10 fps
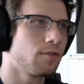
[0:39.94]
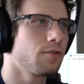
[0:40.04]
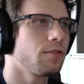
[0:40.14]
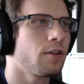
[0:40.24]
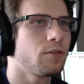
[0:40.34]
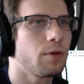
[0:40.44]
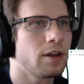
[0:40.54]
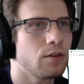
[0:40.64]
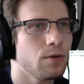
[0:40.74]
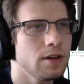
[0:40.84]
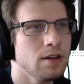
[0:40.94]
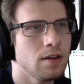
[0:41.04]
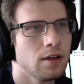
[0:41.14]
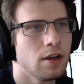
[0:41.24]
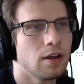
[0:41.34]
fall 2020,
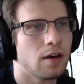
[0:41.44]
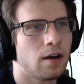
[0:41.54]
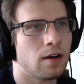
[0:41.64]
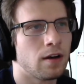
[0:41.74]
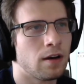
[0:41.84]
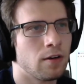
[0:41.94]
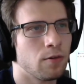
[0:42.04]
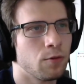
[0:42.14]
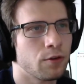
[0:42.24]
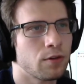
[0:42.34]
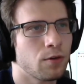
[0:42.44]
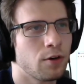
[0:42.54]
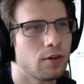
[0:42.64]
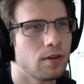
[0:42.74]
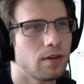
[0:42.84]
we'll
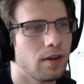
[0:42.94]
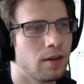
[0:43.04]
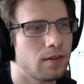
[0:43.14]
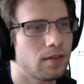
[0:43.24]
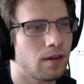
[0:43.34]
sort, it's